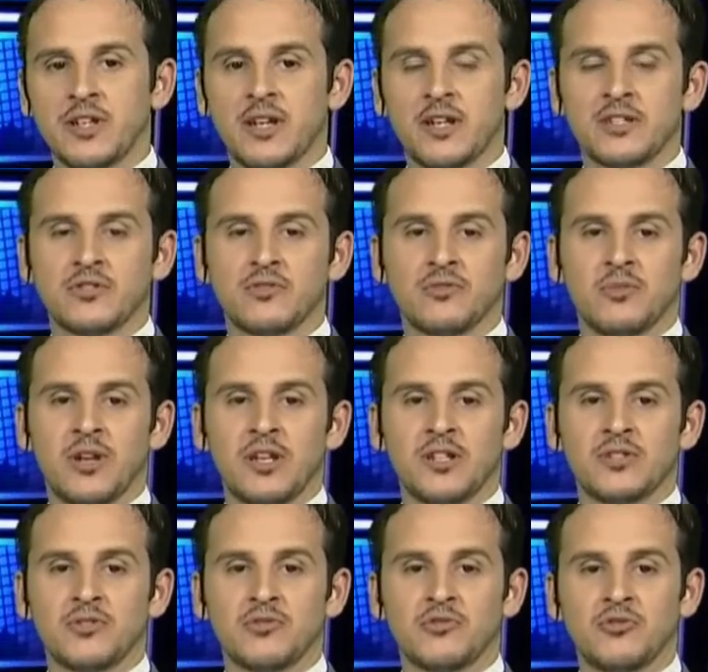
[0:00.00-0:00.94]
gas
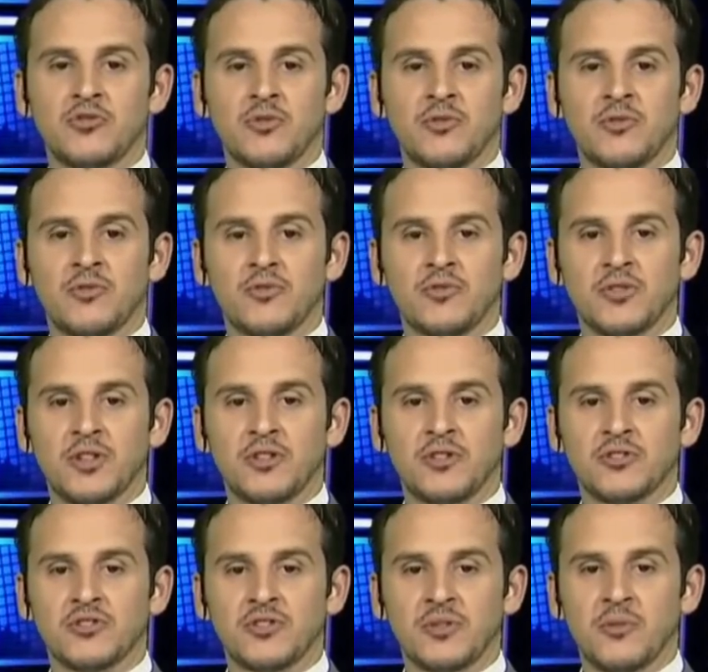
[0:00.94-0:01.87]
supplies to Europe through the
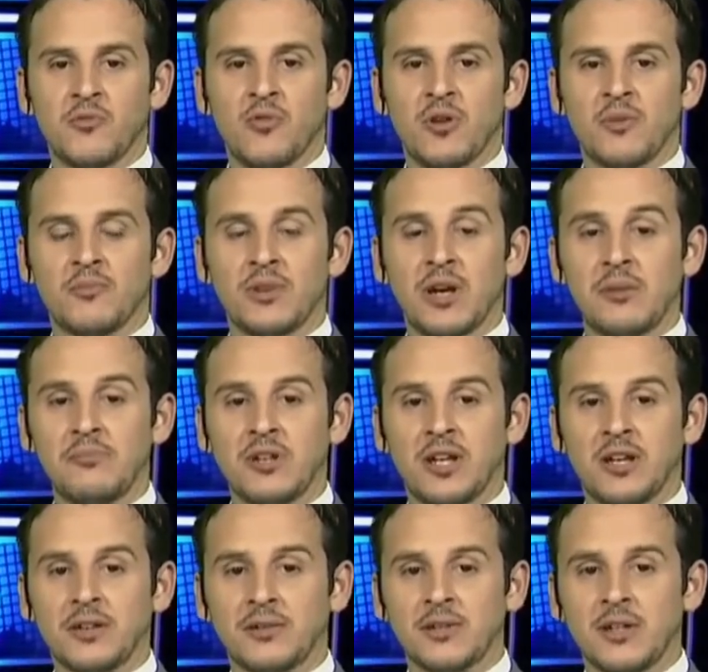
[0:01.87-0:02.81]
Nord Stream one
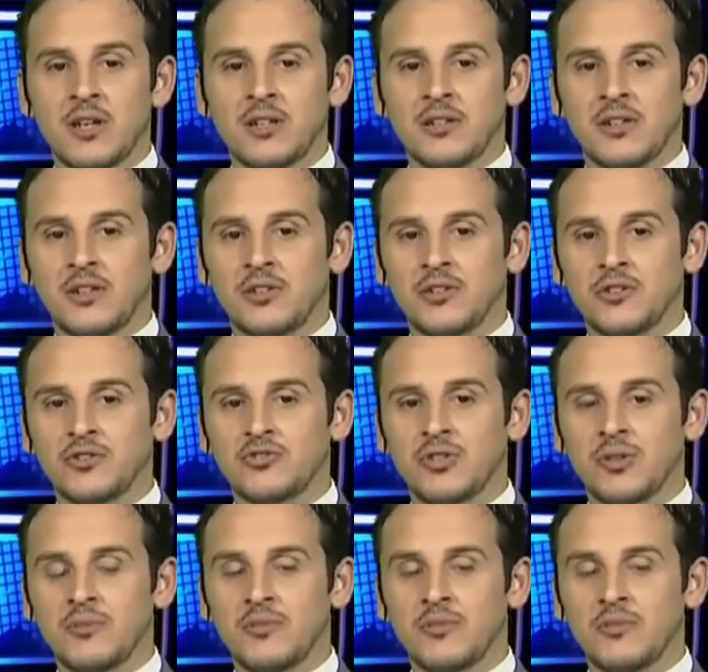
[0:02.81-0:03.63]
pipeline. The Nord Stream